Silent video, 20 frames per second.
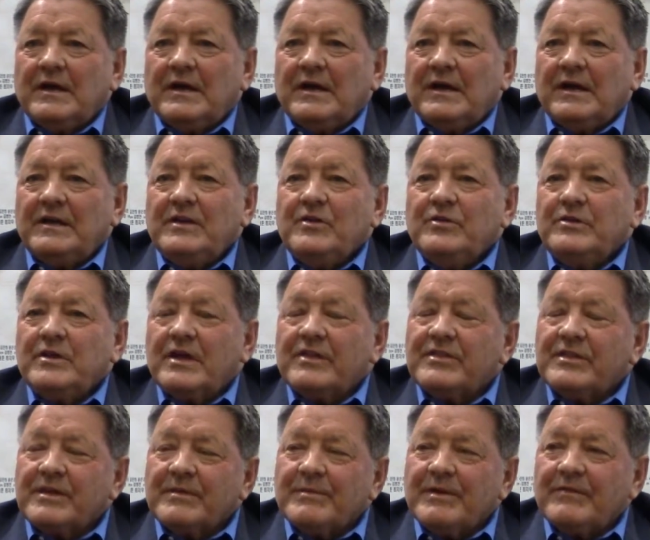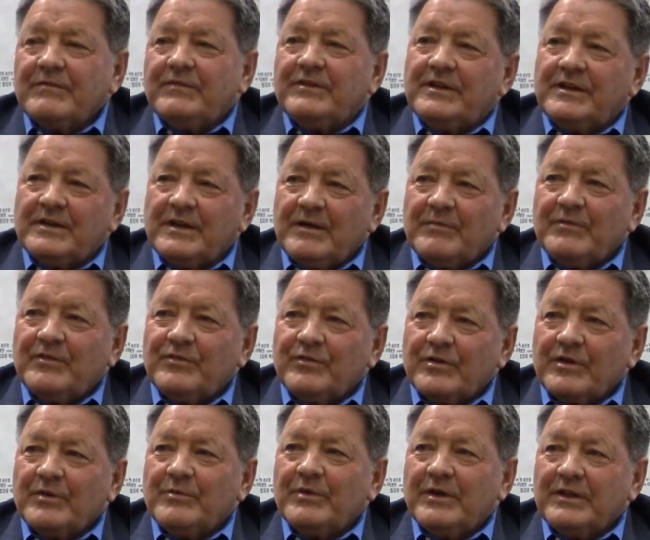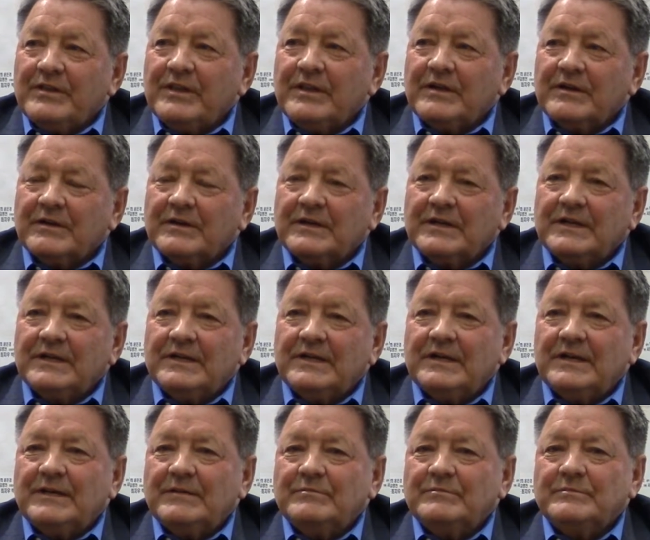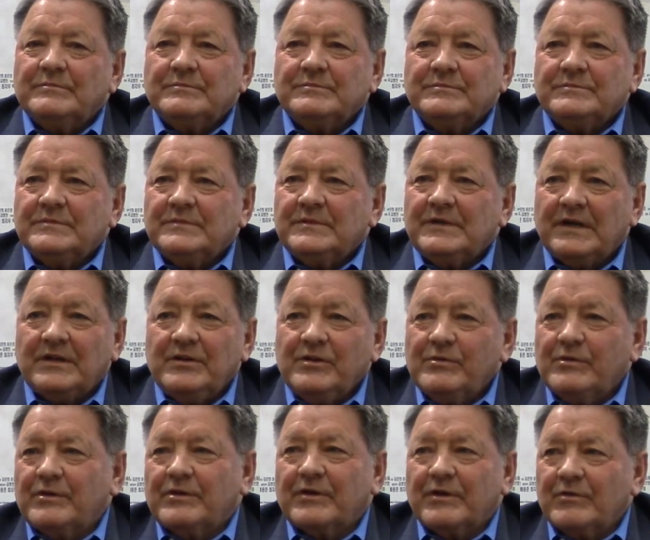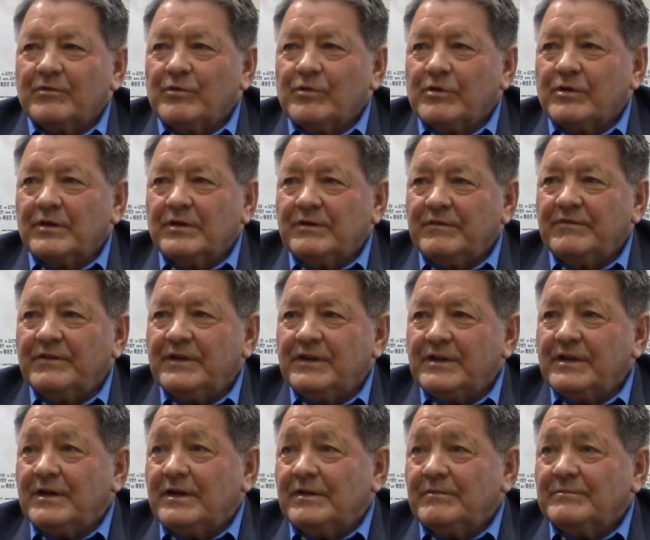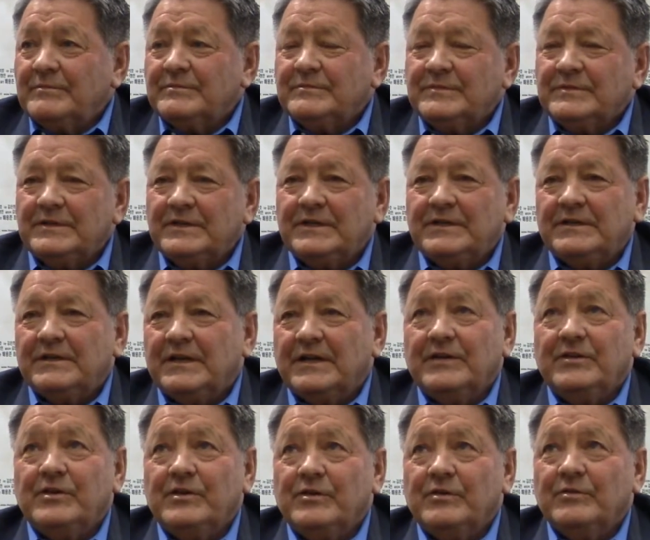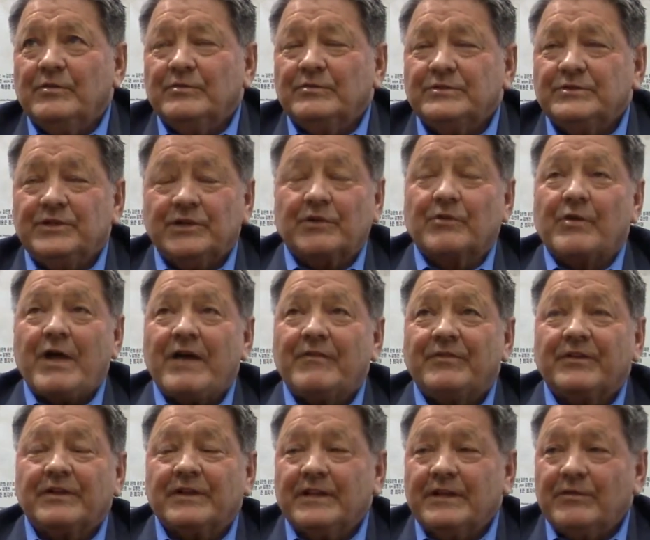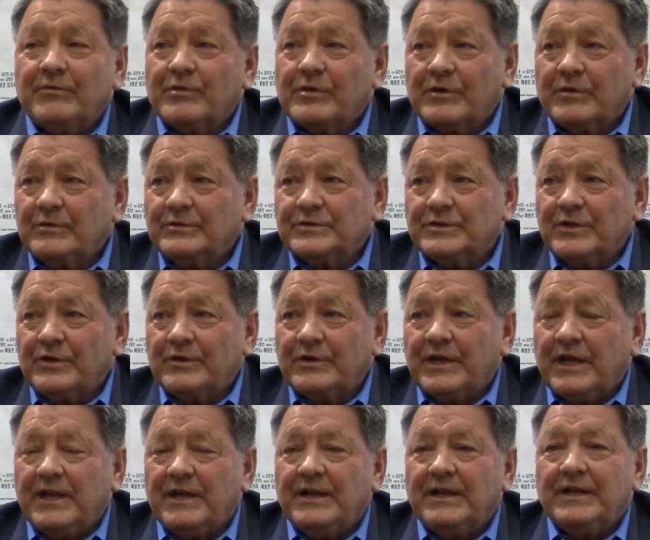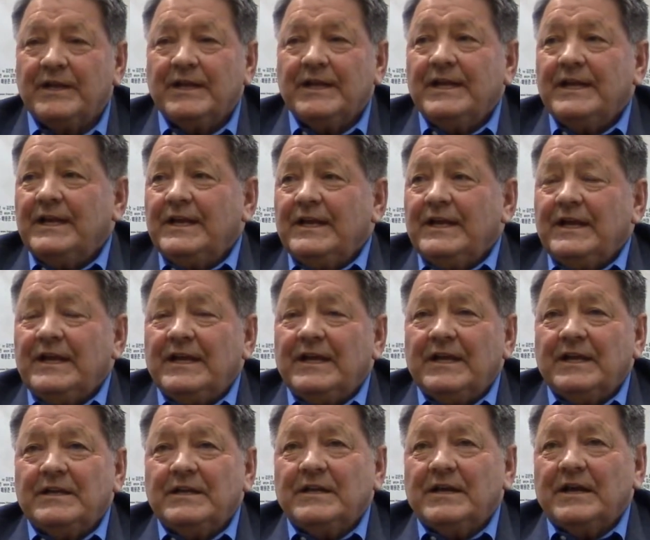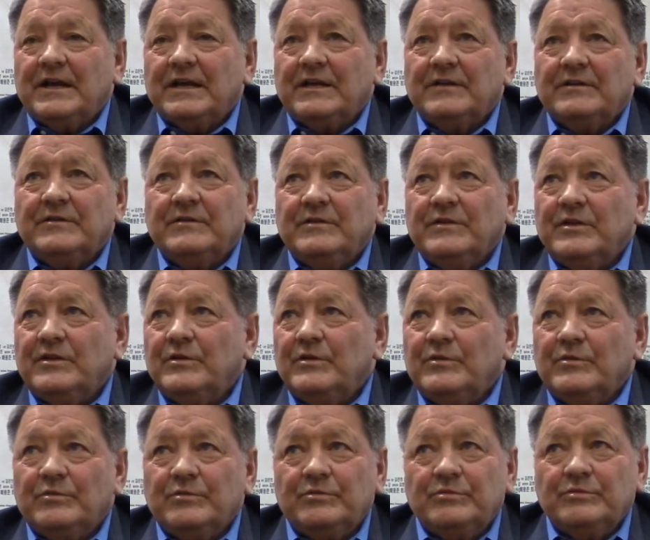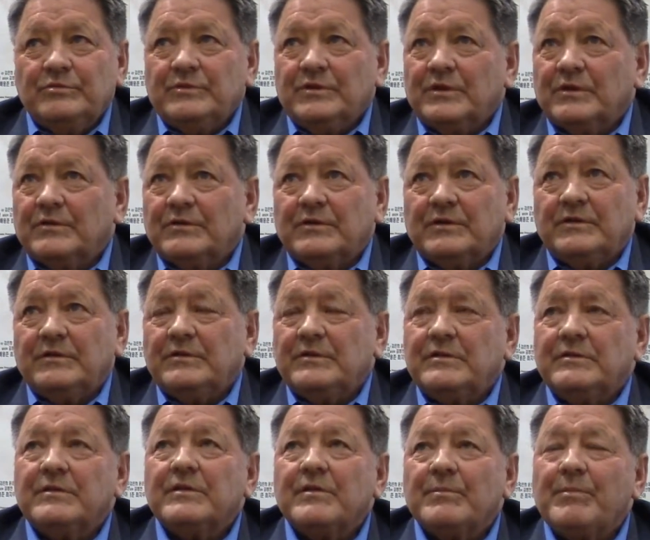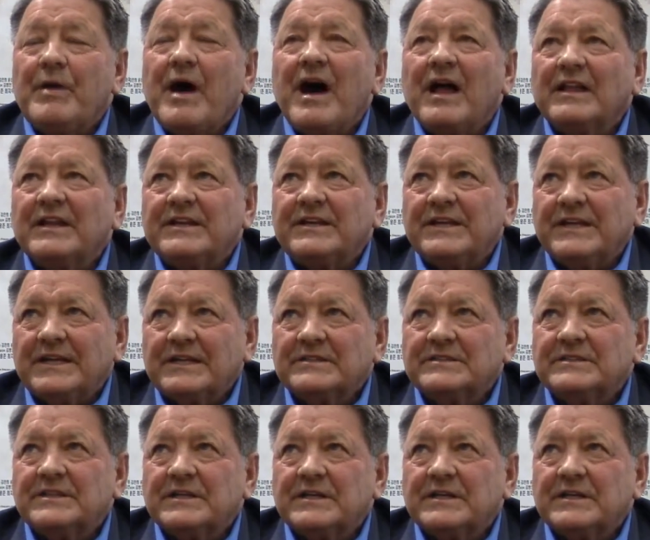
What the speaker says: I knew nothing about Vietnam before I went there. I knew we were at war in Vietnam, and I knew geographically where it was located, and I knew, you know, the politics, the